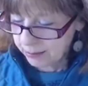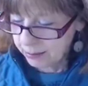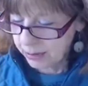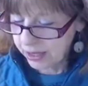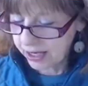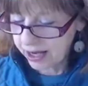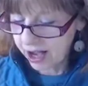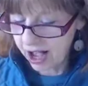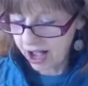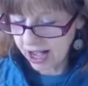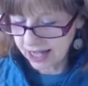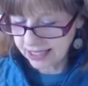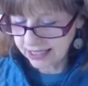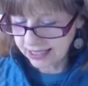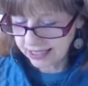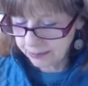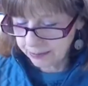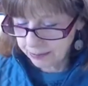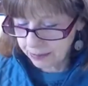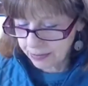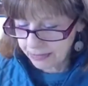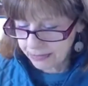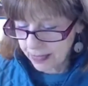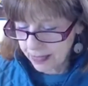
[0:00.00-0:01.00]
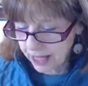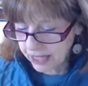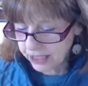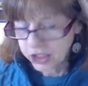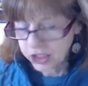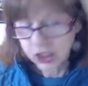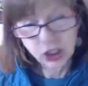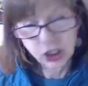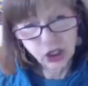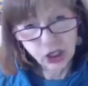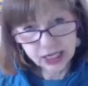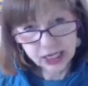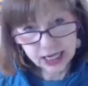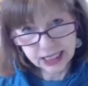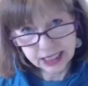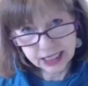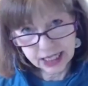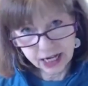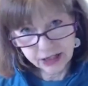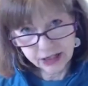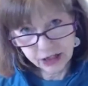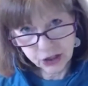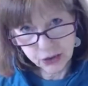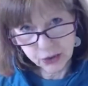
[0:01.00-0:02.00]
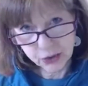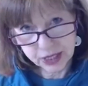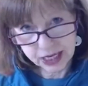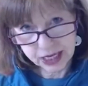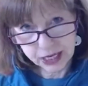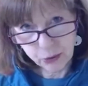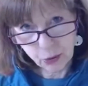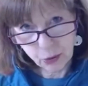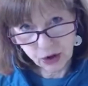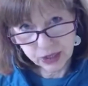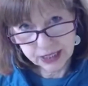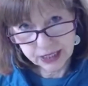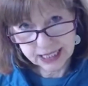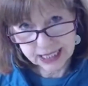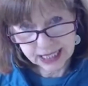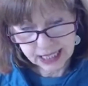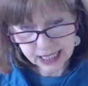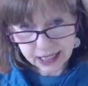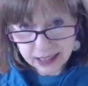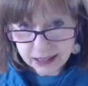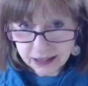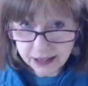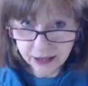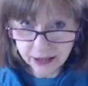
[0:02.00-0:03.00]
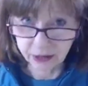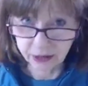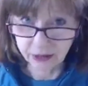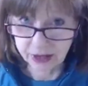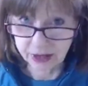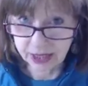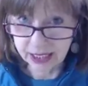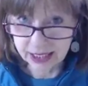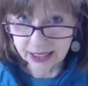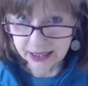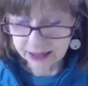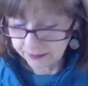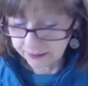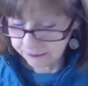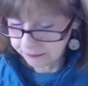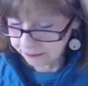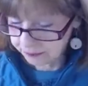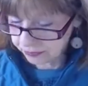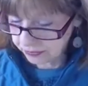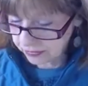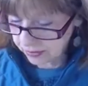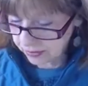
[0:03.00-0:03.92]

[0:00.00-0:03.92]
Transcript: because to look at two key words in the Greek,